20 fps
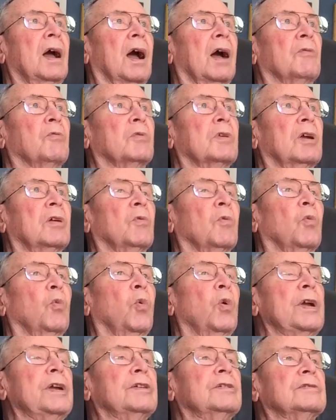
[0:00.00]
A
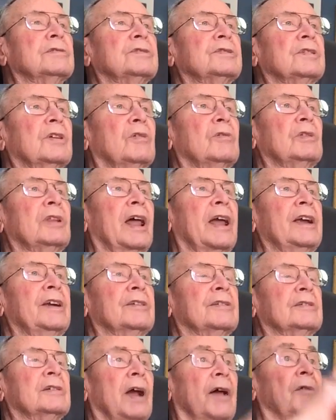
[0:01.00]
week or so
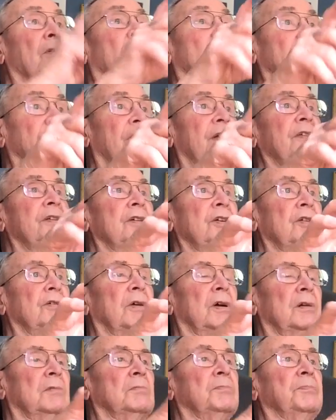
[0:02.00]
later, then
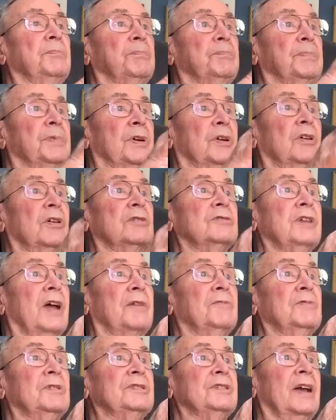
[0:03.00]
you, because
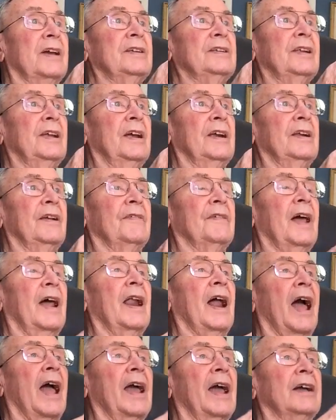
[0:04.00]
I was 18 and
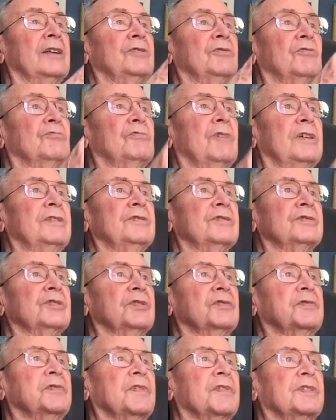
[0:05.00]
that I had to
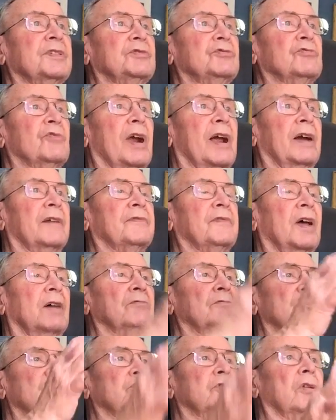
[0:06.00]
register for the draft,
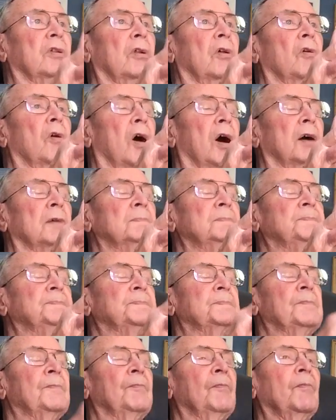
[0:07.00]
that was the law.
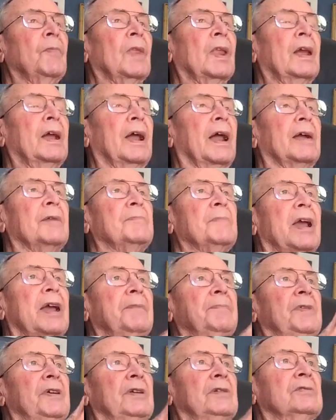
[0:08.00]
And
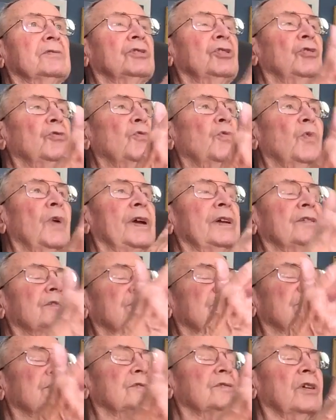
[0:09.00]
maybe 2
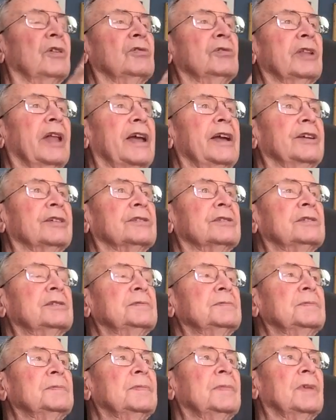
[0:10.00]
weeks or so later,
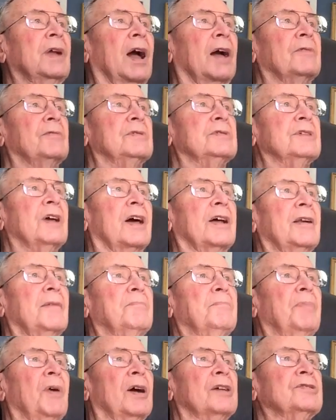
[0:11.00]
I was on a
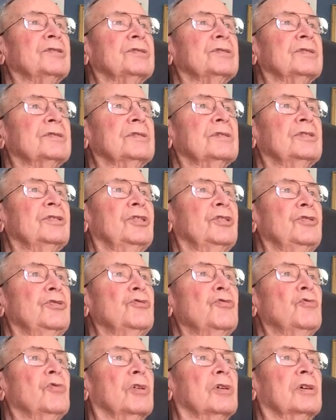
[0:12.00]
bus to
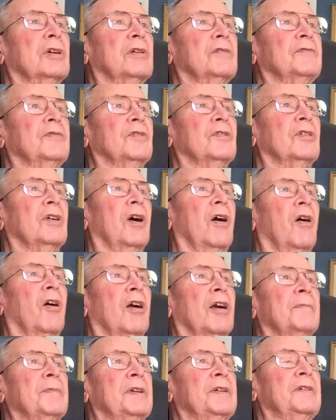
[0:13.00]
Newark for a
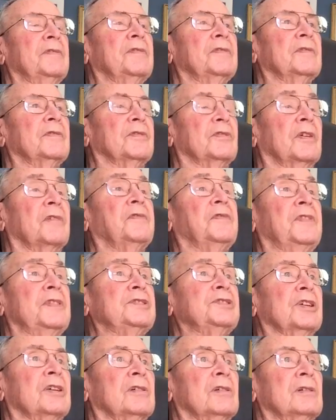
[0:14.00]
army for a
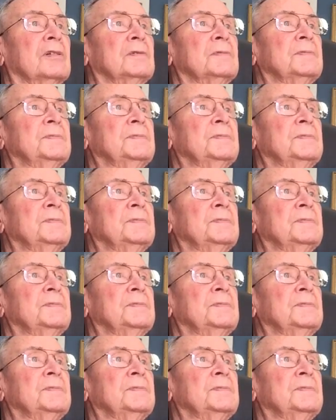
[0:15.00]
physical.